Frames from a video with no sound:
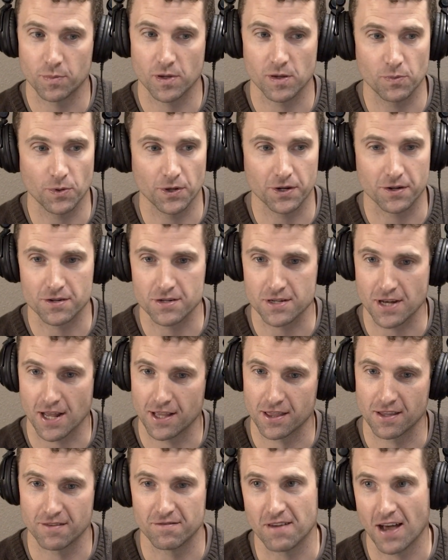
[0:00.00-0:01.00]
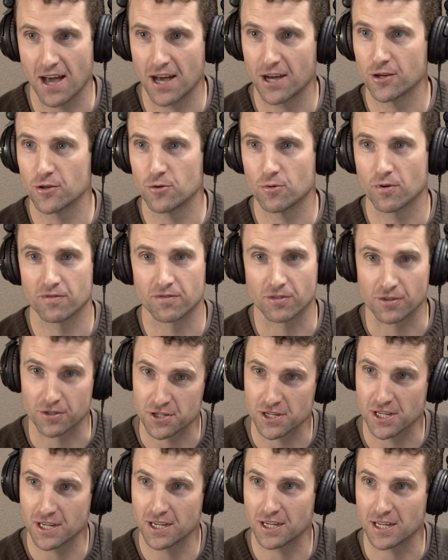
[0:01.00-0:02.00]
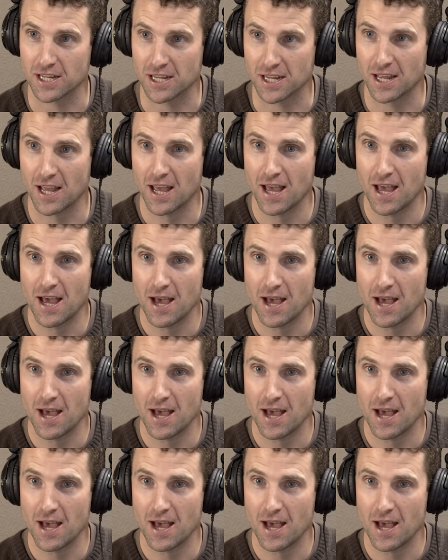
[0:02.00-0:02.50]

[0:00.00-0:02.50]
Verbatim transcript: people understand the value of virginity.